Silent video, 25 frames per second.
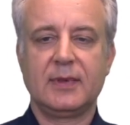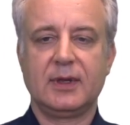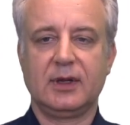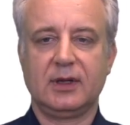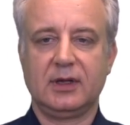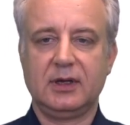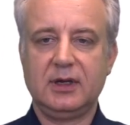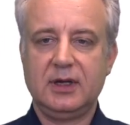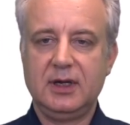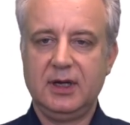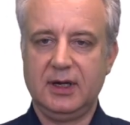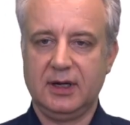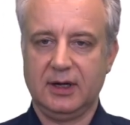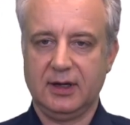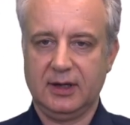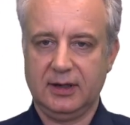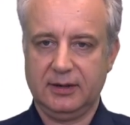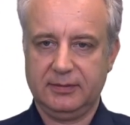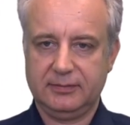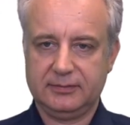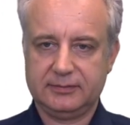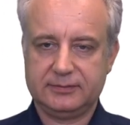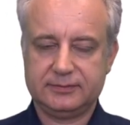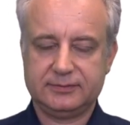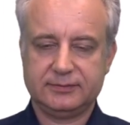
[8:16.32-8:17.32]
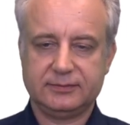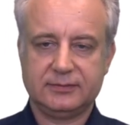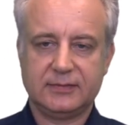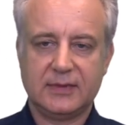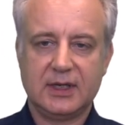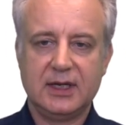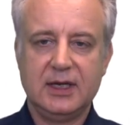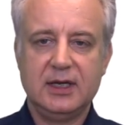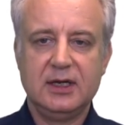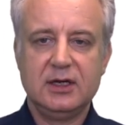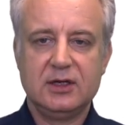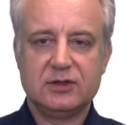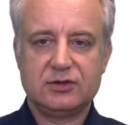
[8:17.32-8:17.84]
Okay.
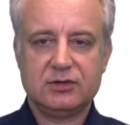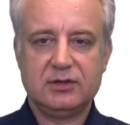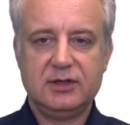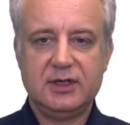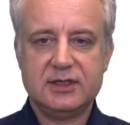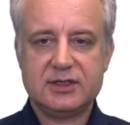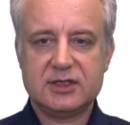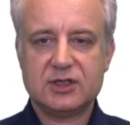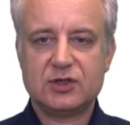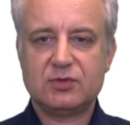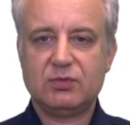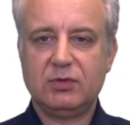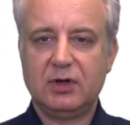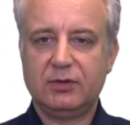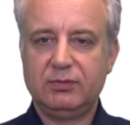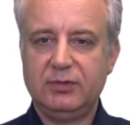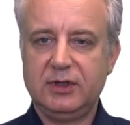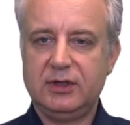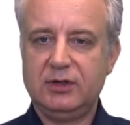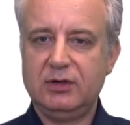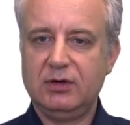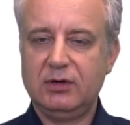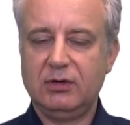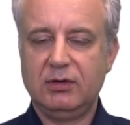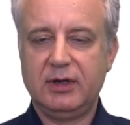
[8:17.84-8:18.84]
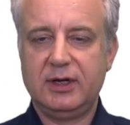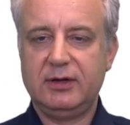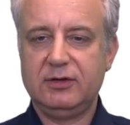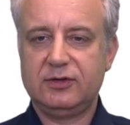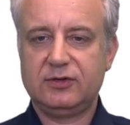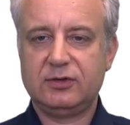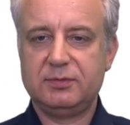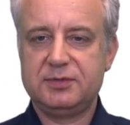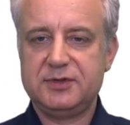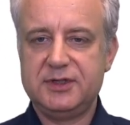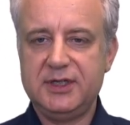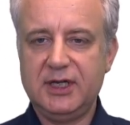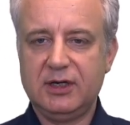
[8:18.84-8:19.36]
So this is what we do, and
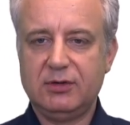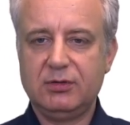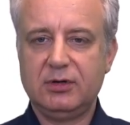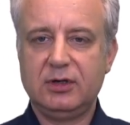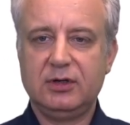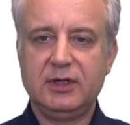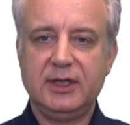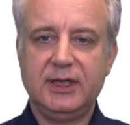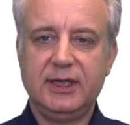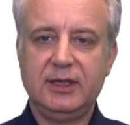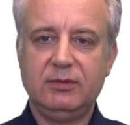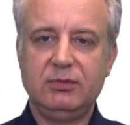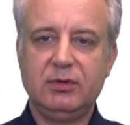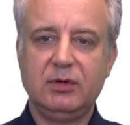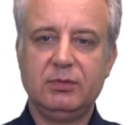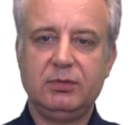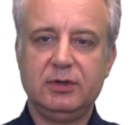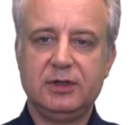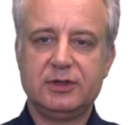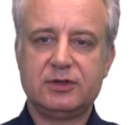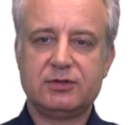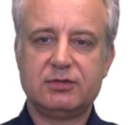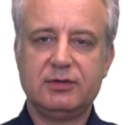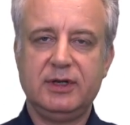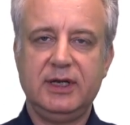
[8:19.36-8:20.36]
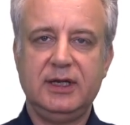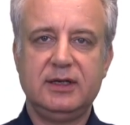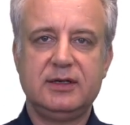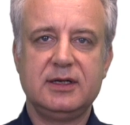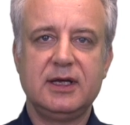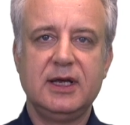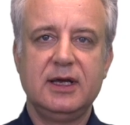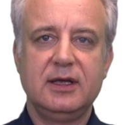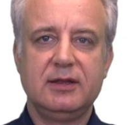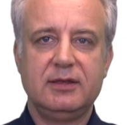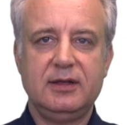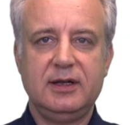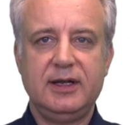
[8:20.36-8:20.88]
subsequently we will treat
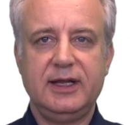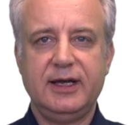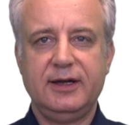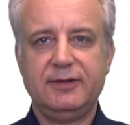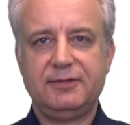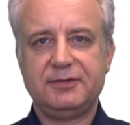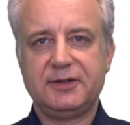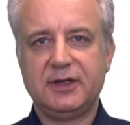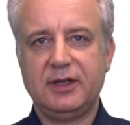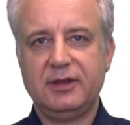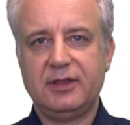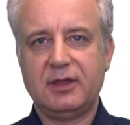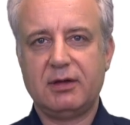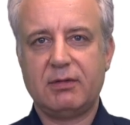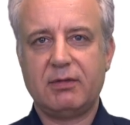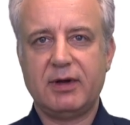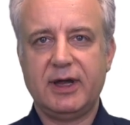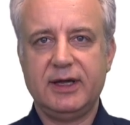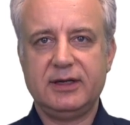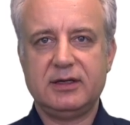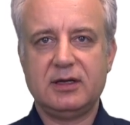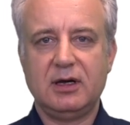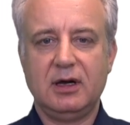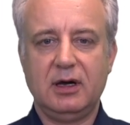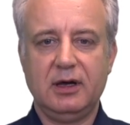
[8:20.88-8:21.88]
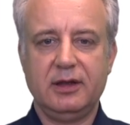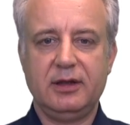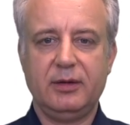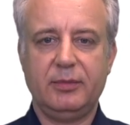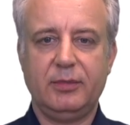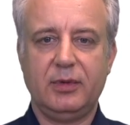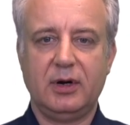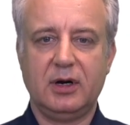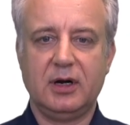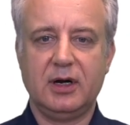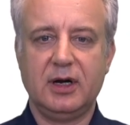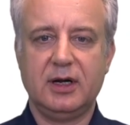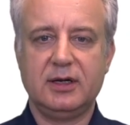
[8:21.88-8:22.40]
the left and the right
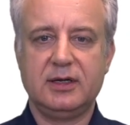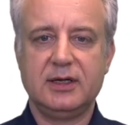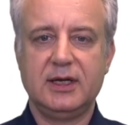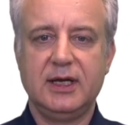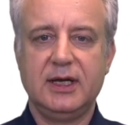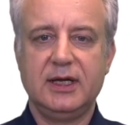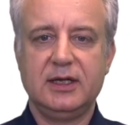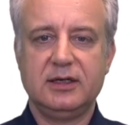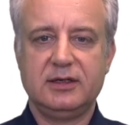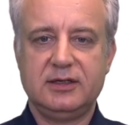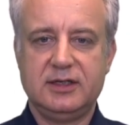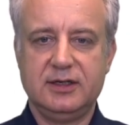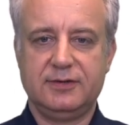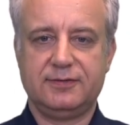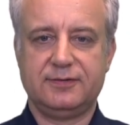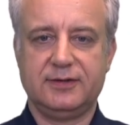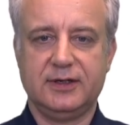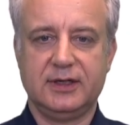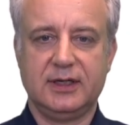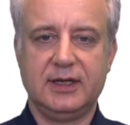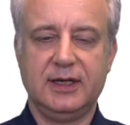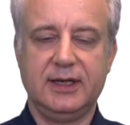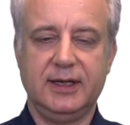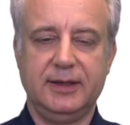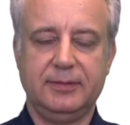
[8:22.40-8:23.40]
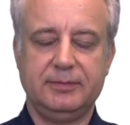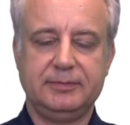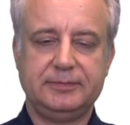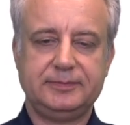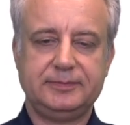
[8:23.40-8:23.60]
Hadamard differently.